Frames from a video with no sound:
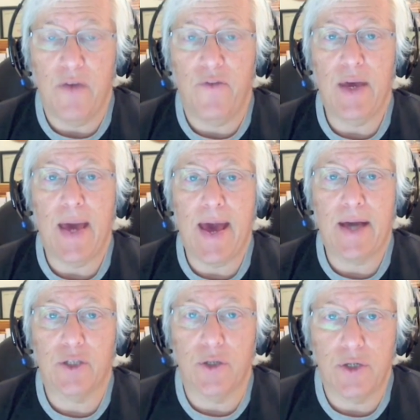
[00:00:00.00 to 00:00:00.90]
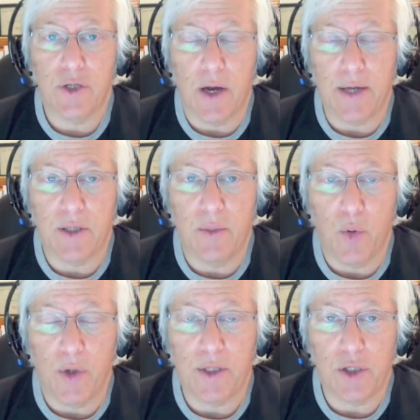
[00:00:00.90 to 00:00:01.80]
If he exercised and
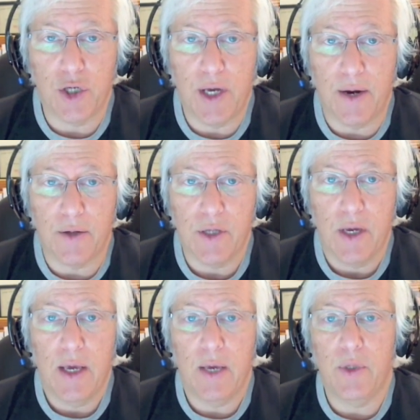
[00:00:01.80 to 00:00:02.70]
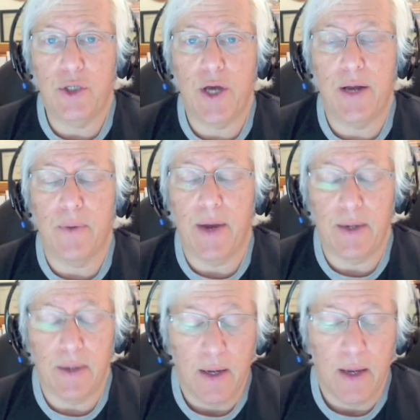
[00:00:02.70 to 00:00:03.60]
bought the shares, he would
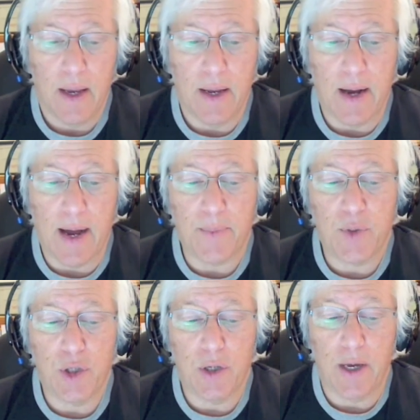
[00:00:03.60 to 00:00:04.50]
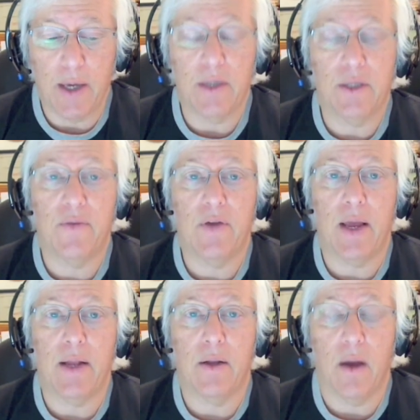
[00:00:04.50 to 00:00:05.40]
generate a
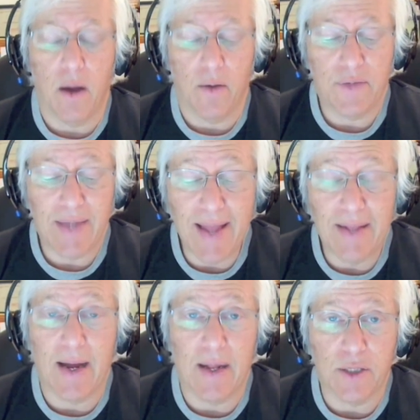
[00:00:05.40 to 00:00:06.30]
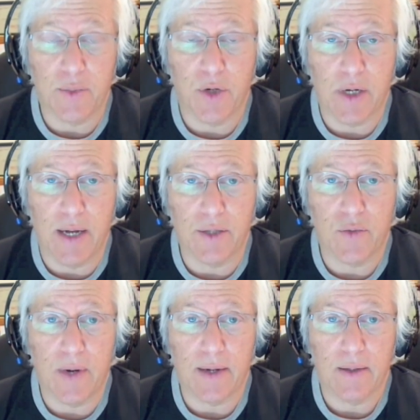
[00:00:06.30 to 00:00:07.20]
dividend of $10 per
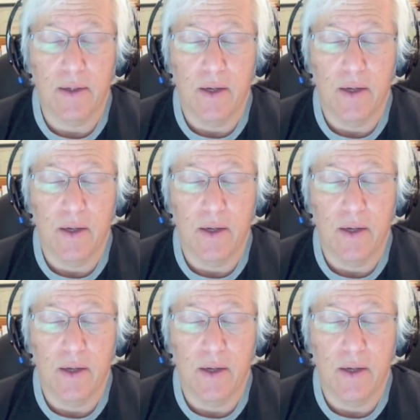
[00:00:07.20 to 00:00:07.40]
contract.